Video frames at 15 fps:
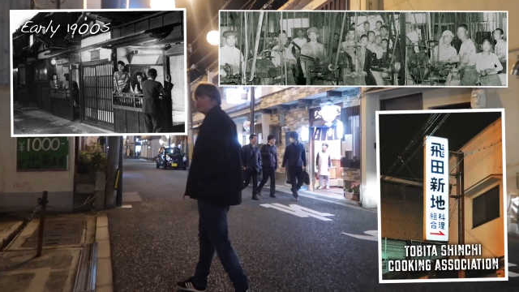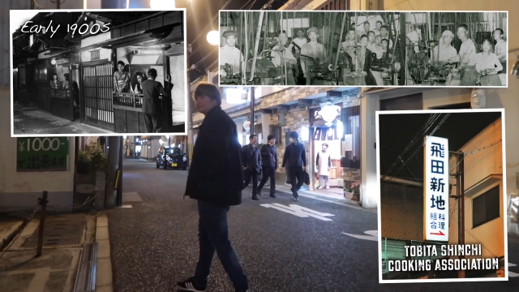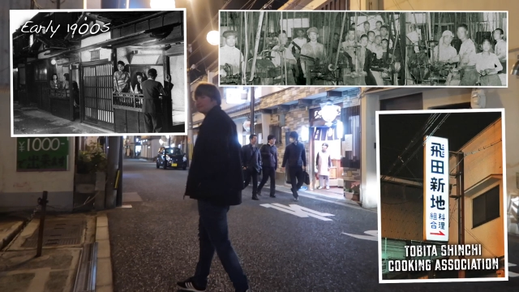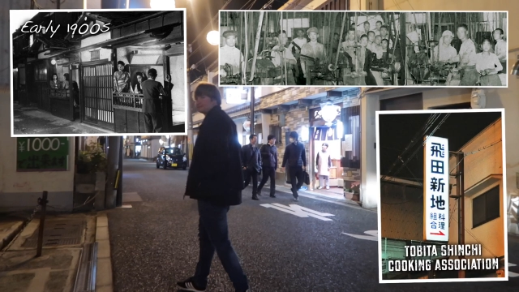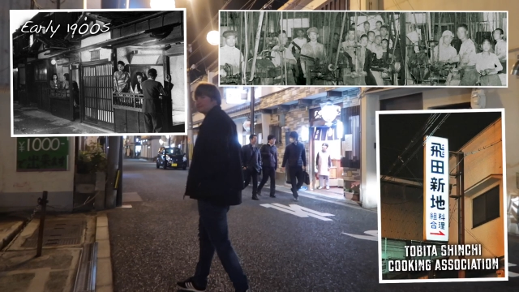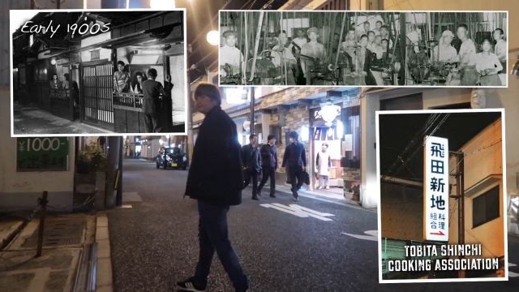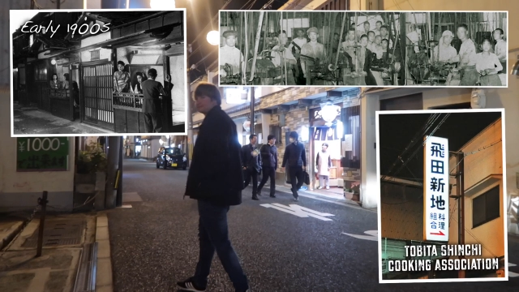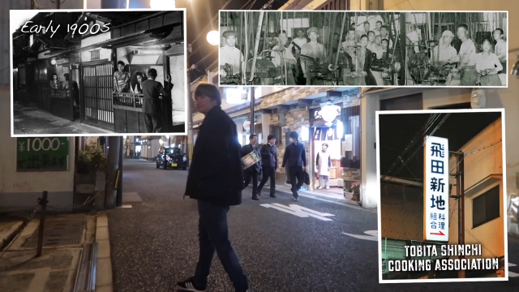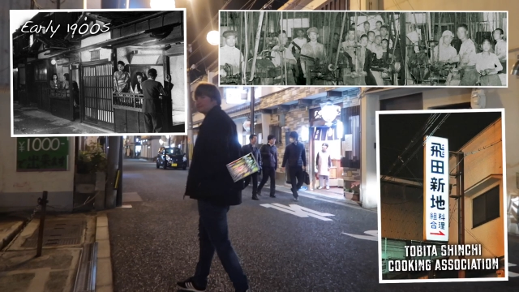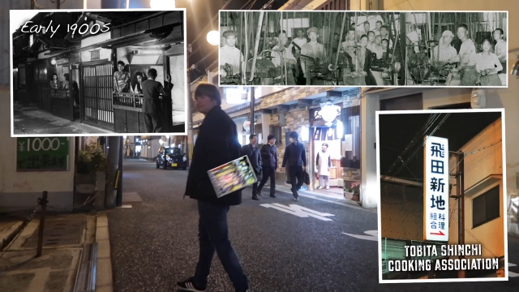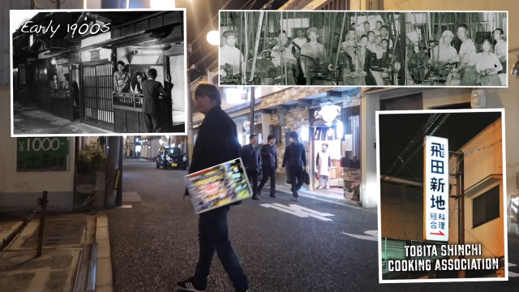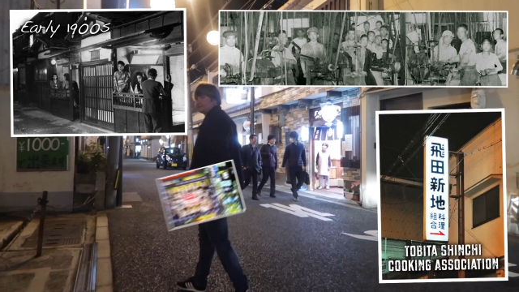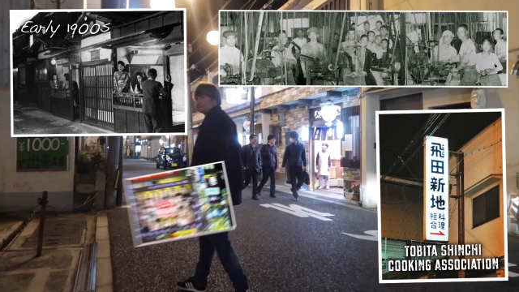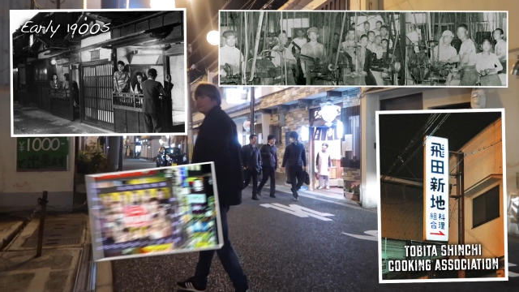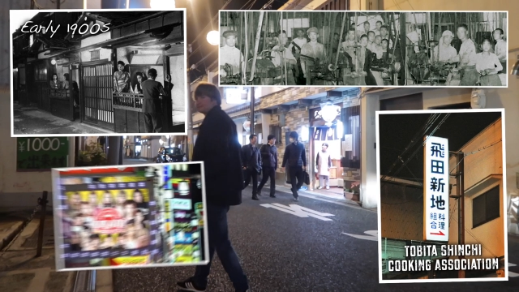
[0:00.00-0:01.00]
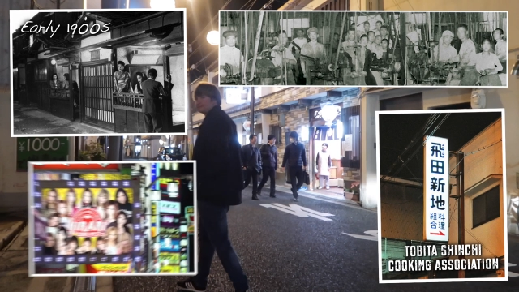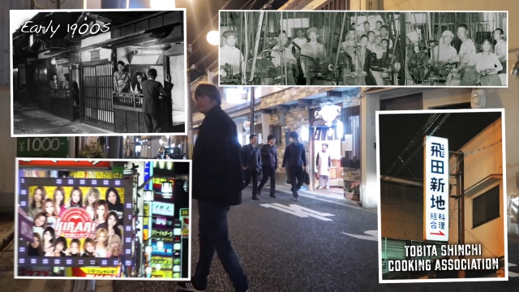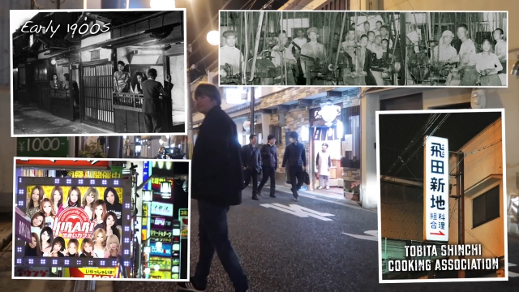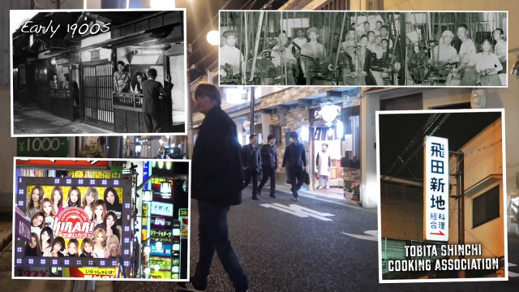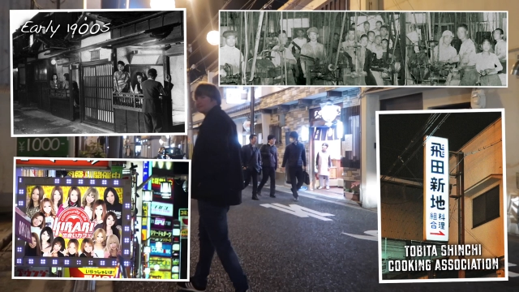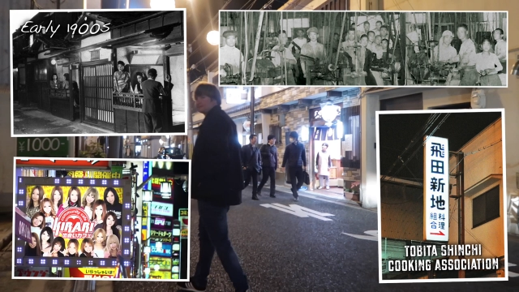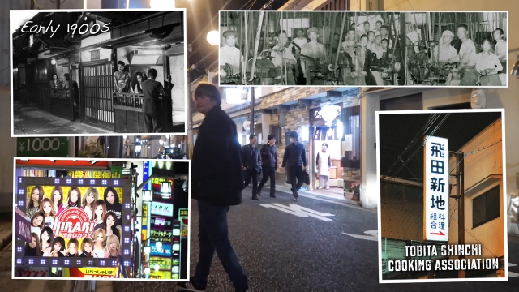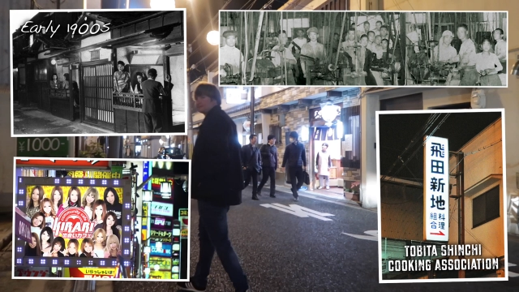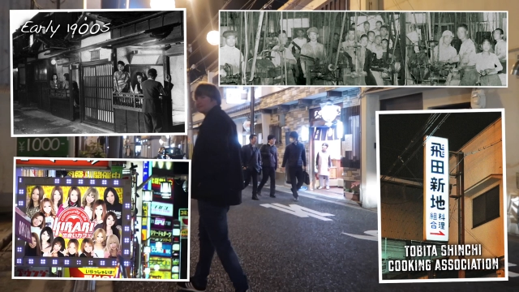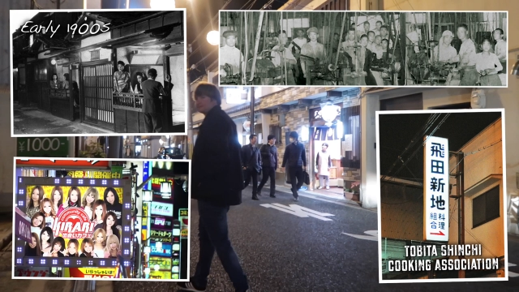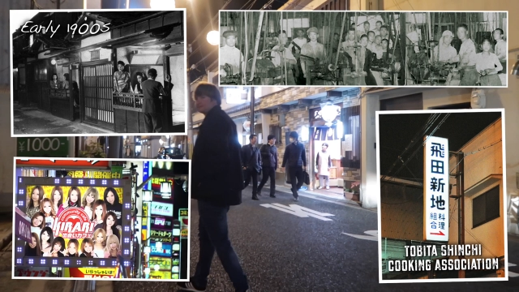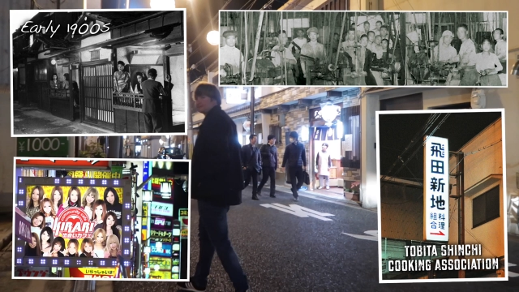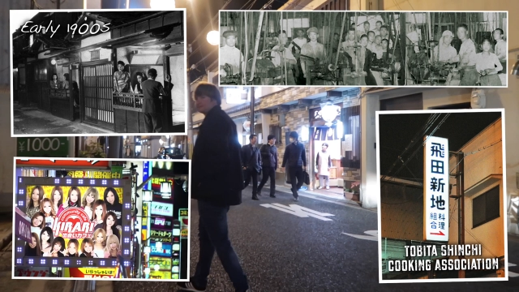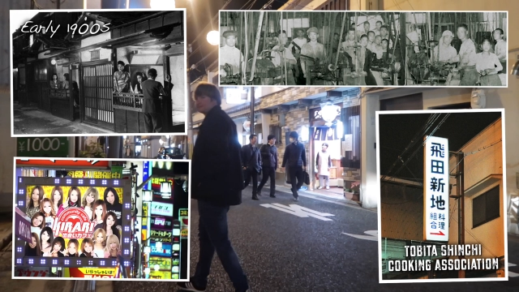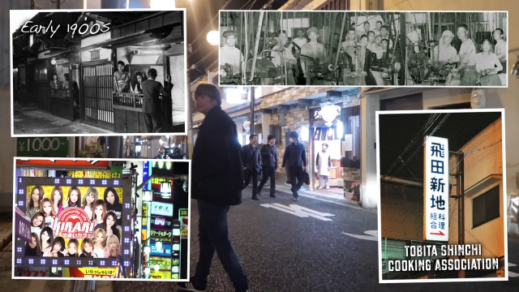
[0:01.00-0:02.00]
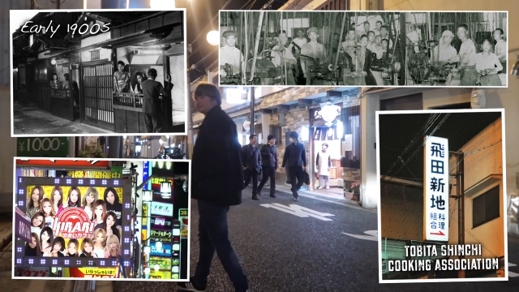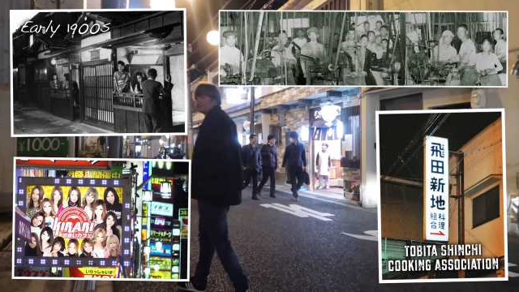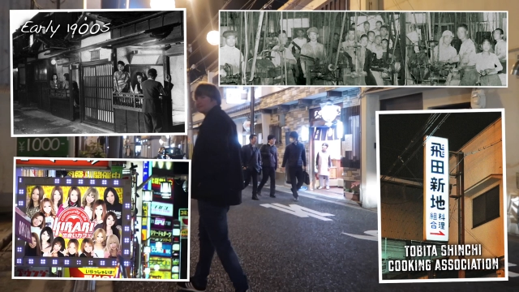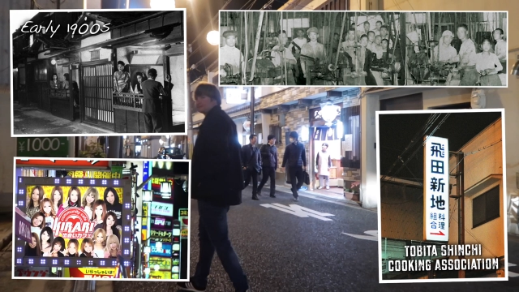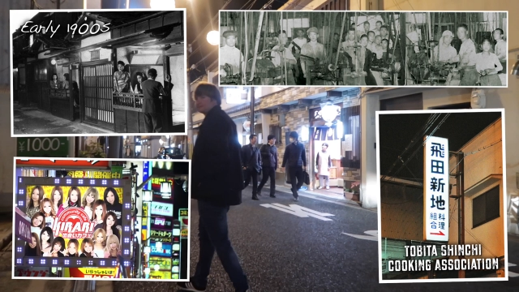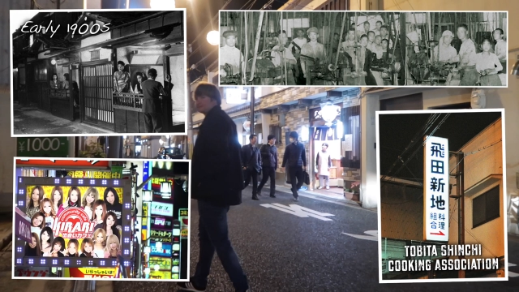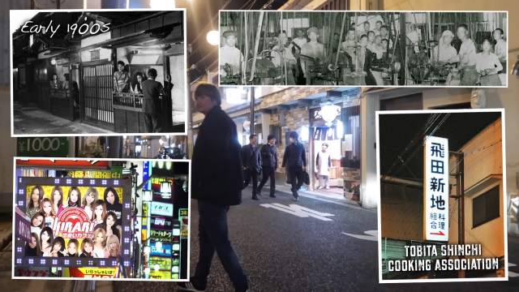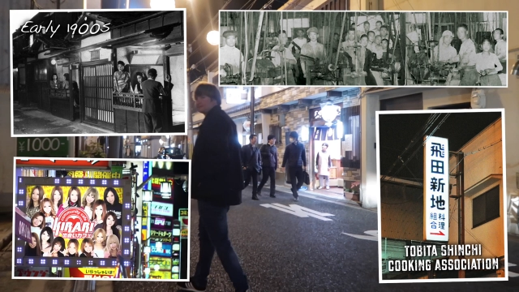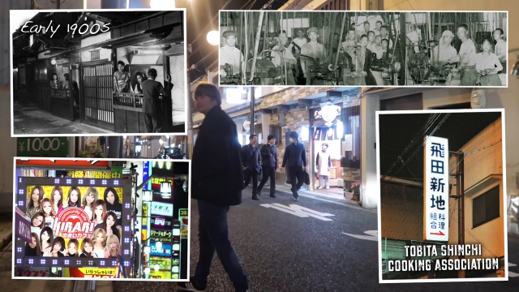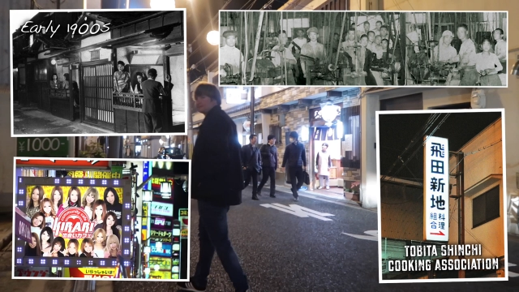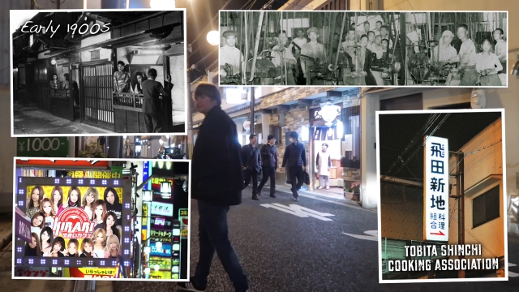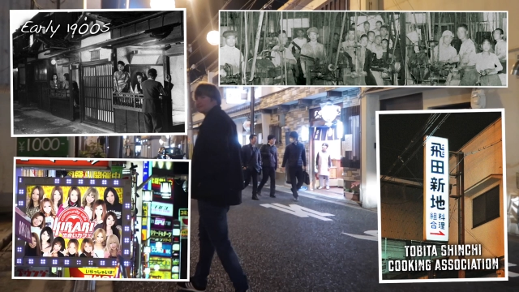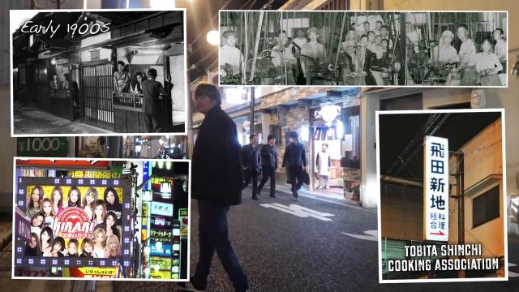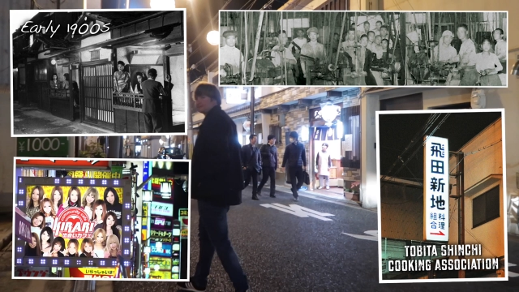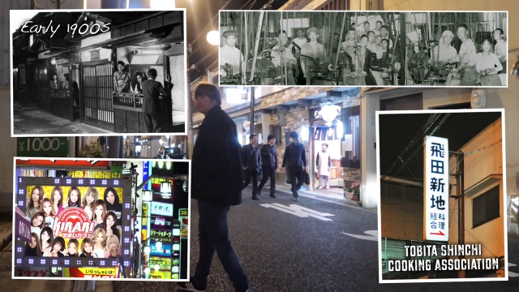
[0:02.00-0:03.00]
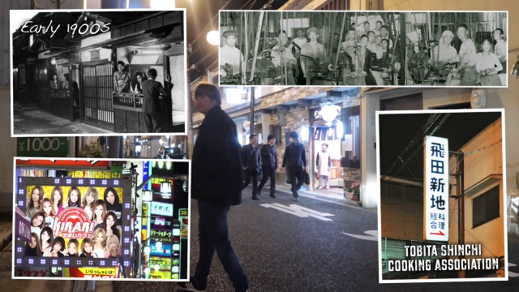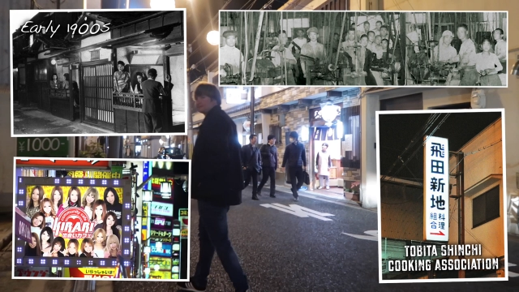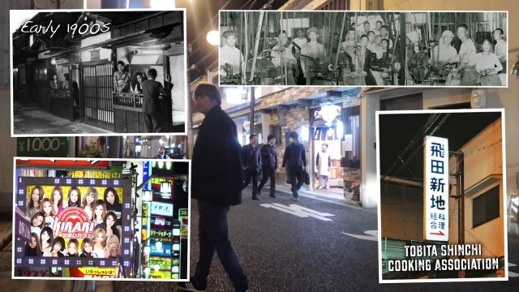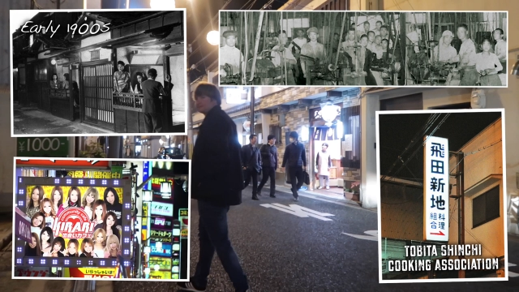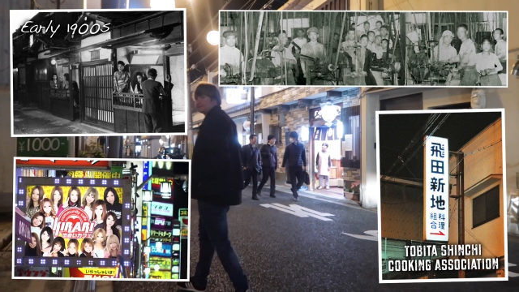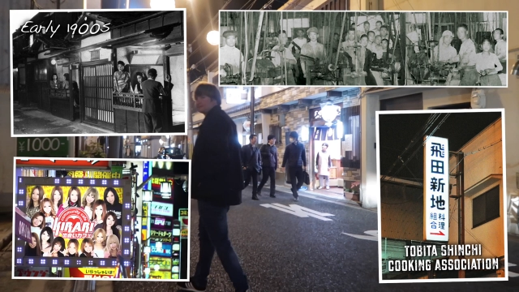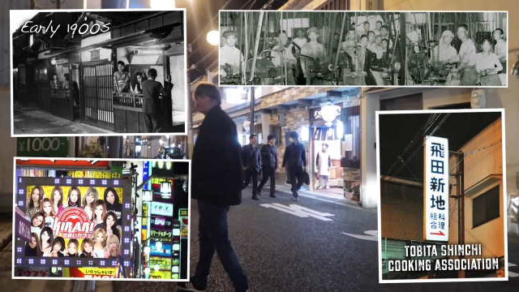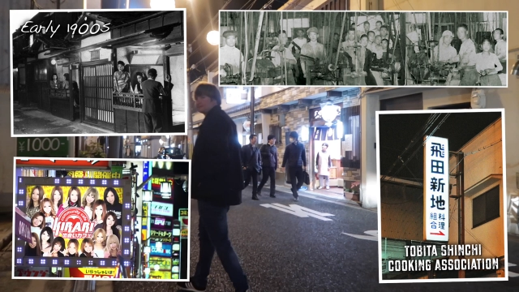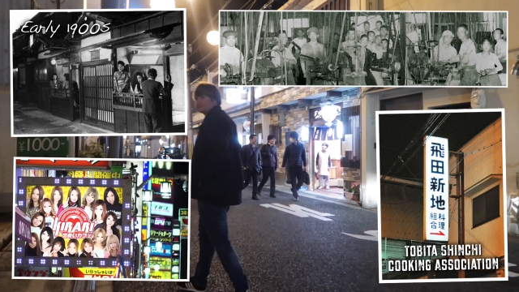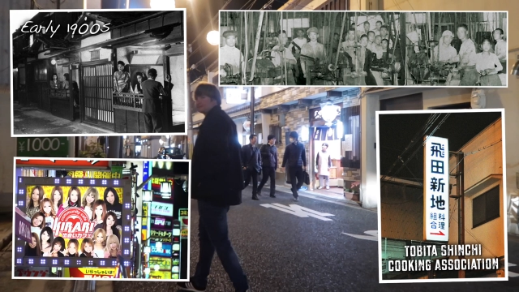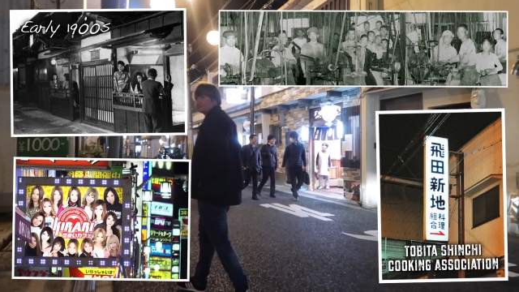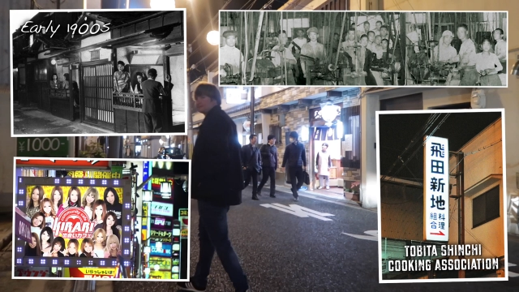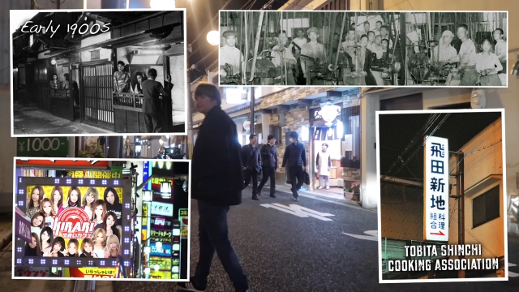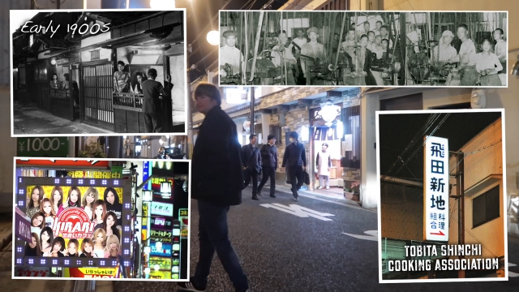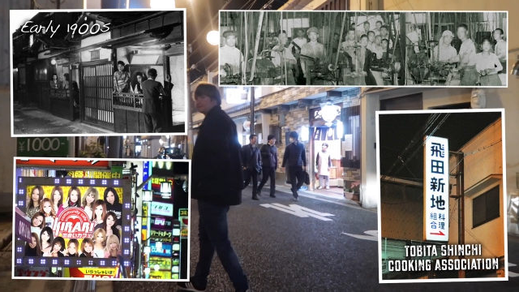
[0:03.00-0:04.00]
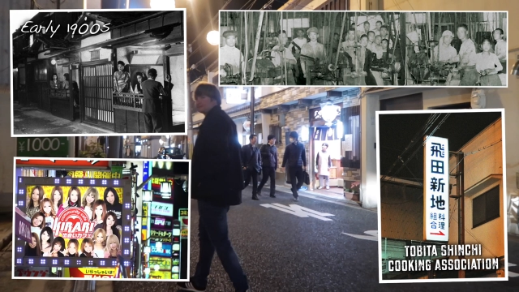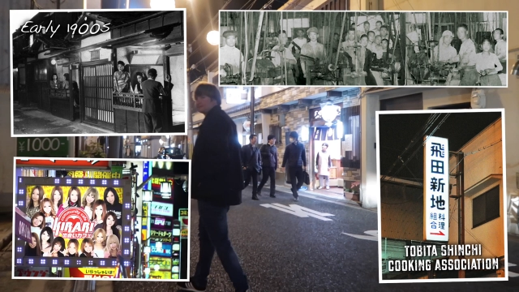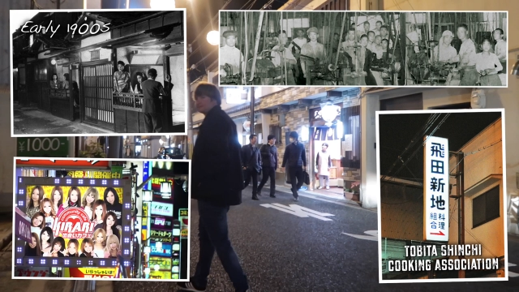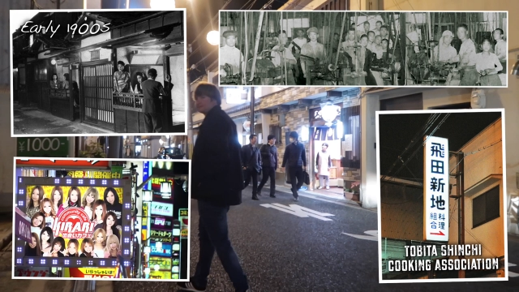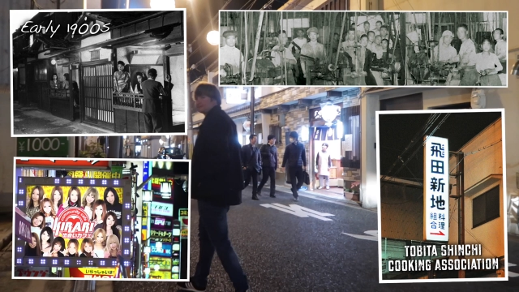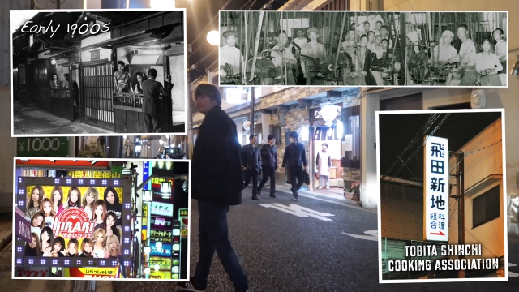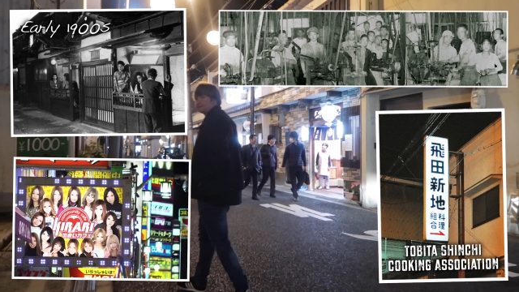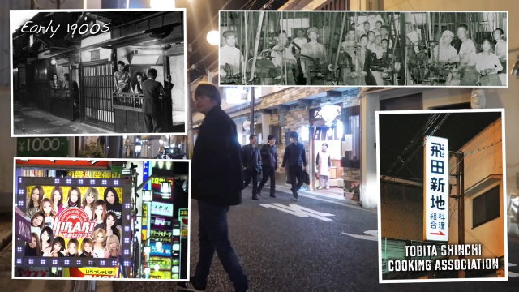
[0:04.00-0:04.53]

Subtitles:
No face is visible, so there are no lips to read.